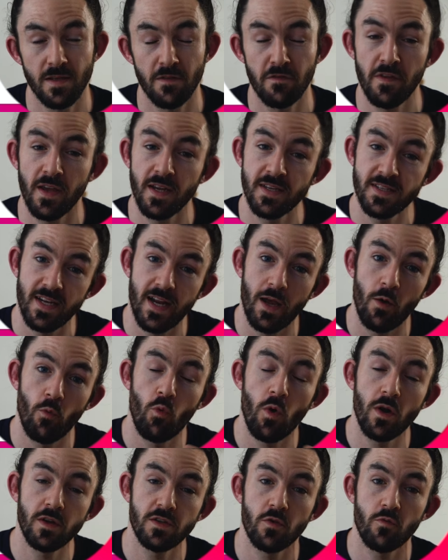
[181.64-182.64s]
of things that I
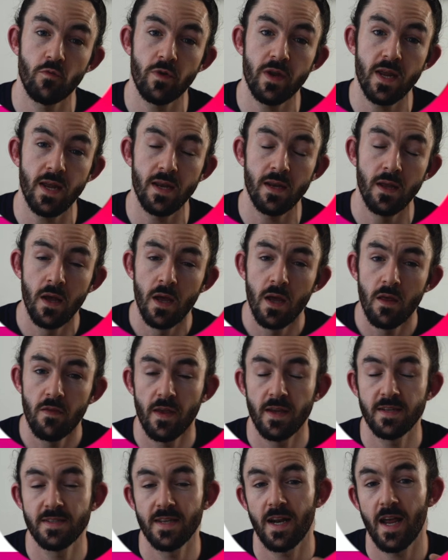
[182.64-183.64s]
want to read,
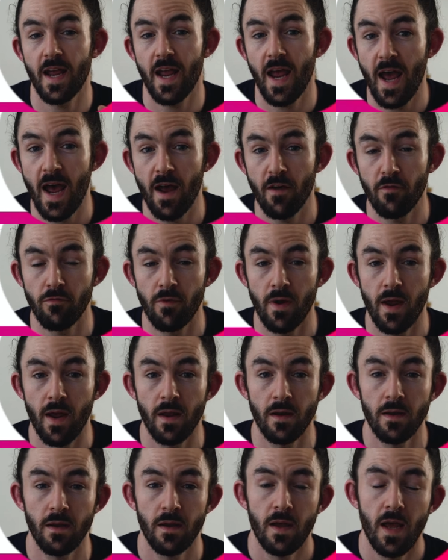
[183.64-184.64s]
things that I have
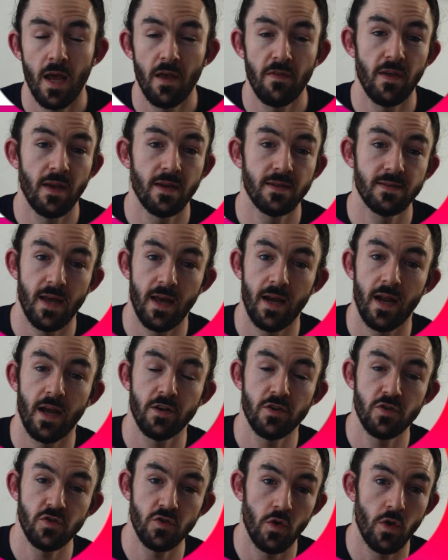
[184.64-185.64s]
read, and things that I
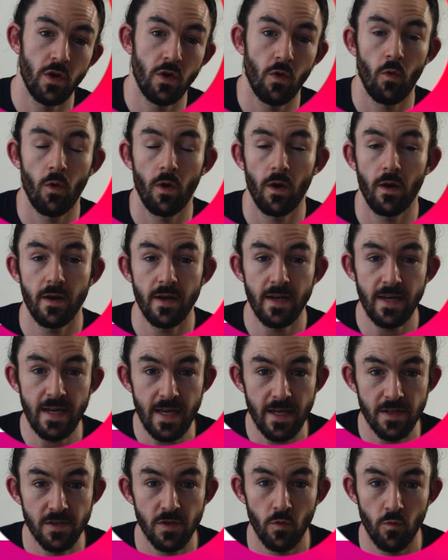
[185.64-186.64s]
should or
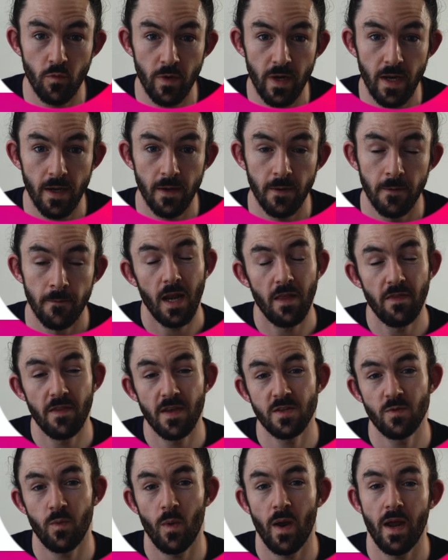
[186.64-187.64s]
need to read. And in
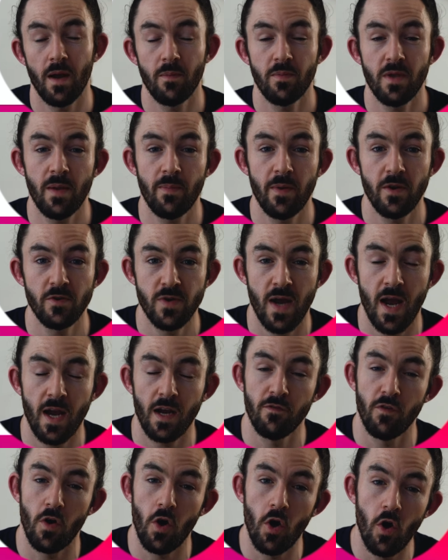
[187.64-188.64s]
this way, I'm keeping track
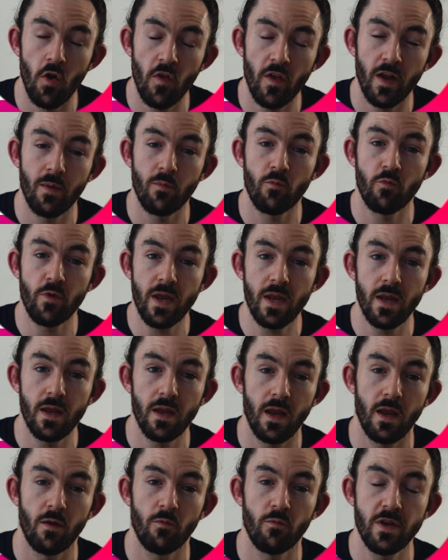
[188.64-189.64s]
of all that I'm
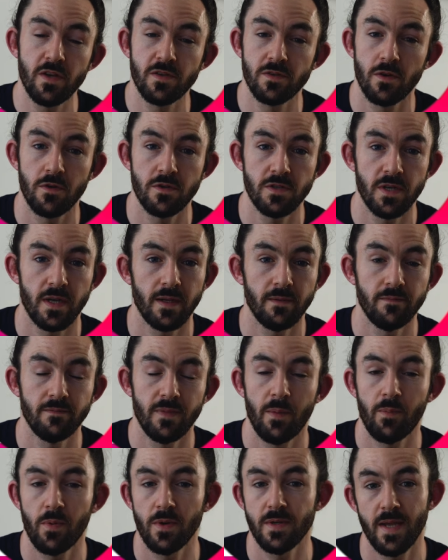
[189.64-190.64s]
reading and researching
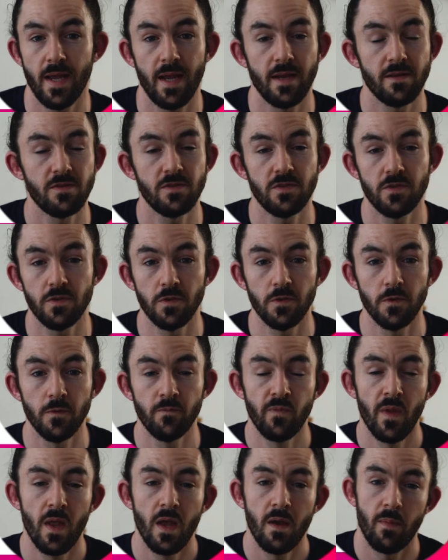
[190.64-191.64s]
that pertains to
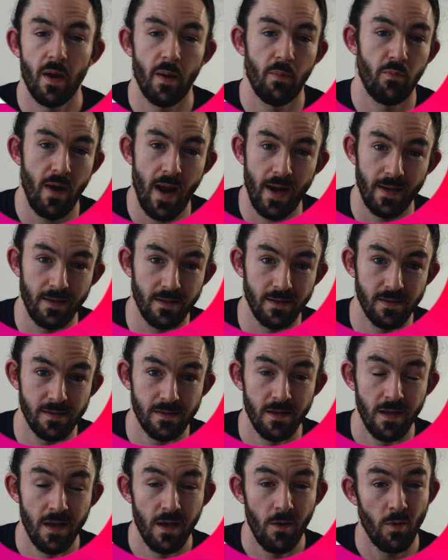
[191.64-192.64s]
my
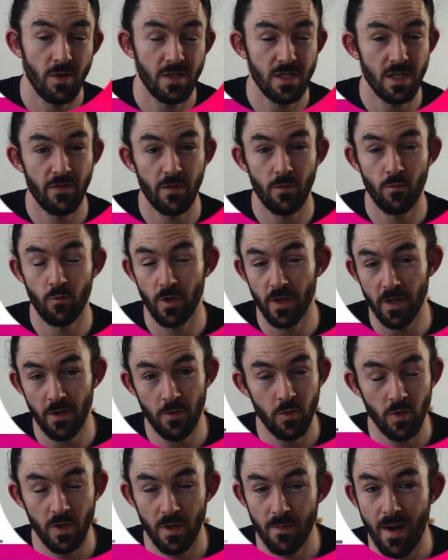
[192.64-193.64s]
practice. What's even really
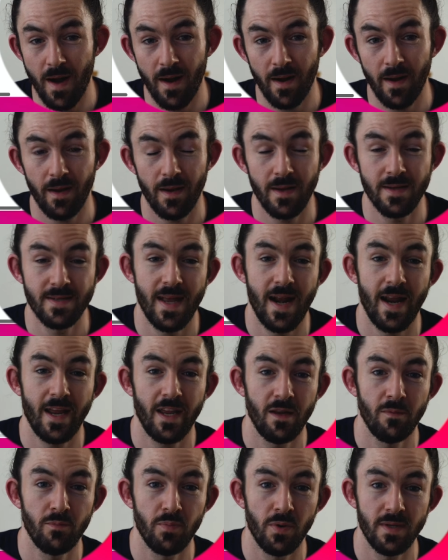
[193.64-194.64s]
cool about it is that I
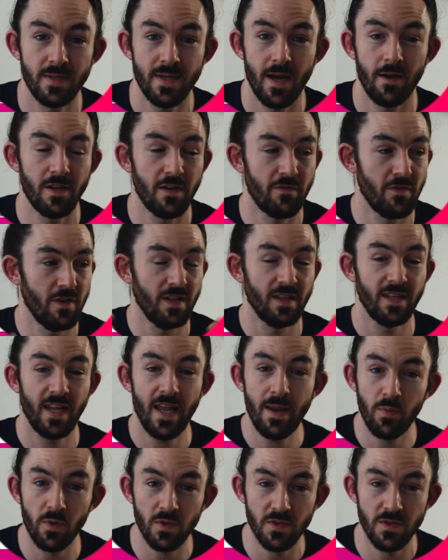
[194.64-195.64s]
can put down different
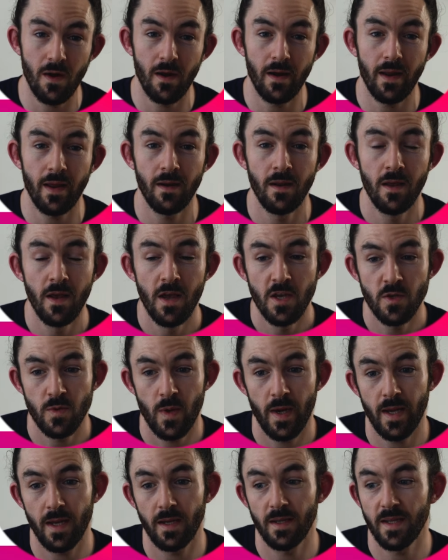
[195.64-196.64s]
labels on it. So
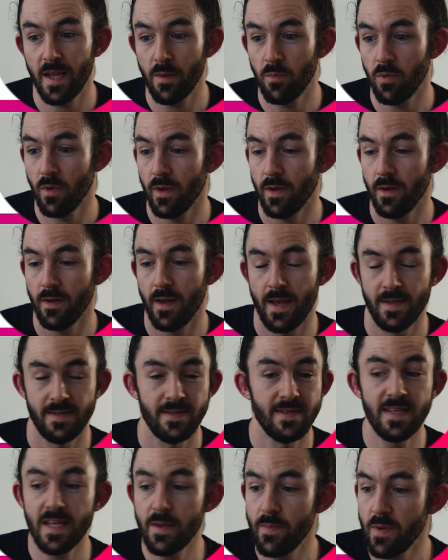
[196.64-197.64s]
I can label it as
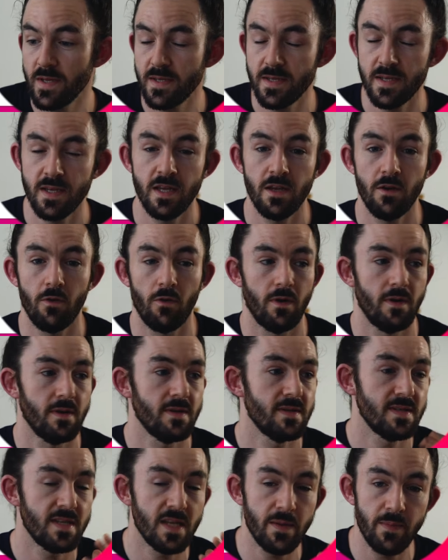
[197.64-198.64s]
DBT or
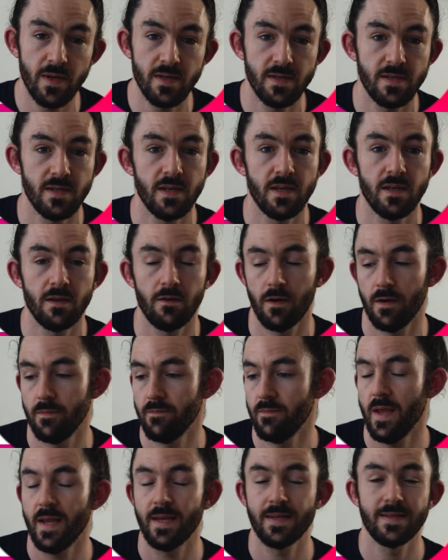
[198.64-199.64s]
CBT or
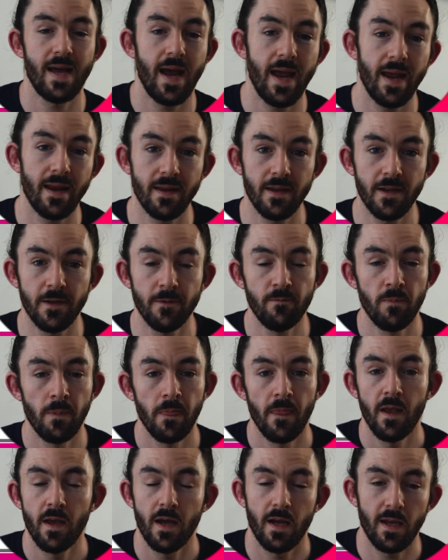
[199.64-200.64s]
anxiety.
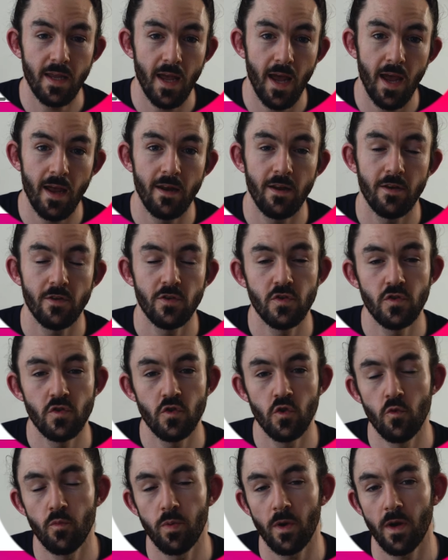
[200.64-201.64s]
Again,
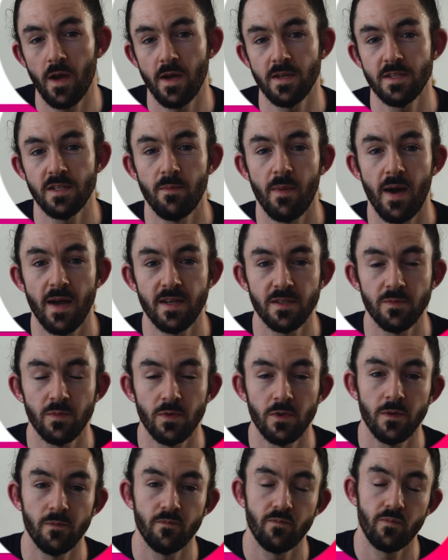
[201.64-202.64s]
super
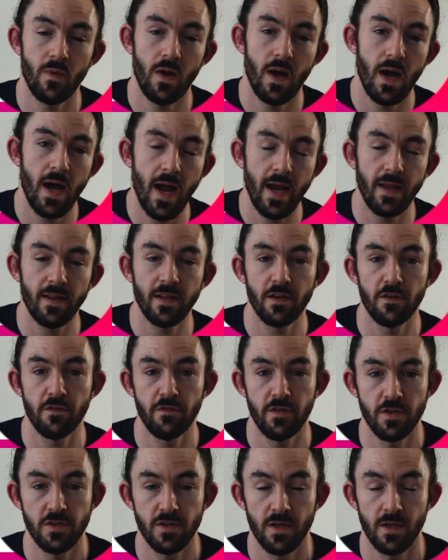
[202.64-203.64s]
customizable, highly
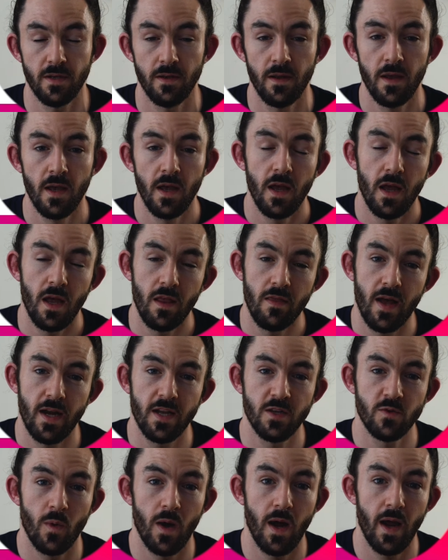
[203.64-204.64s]
efficient. And that
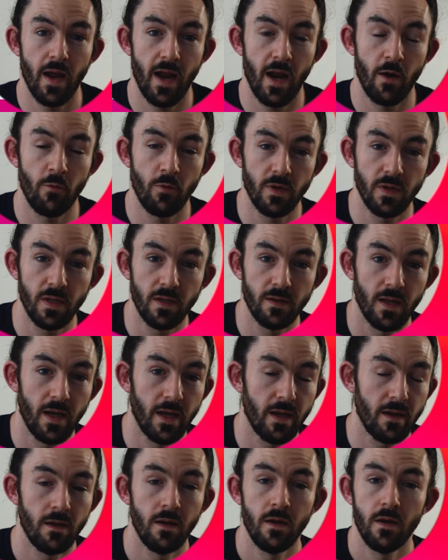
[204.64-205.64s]
is why I really like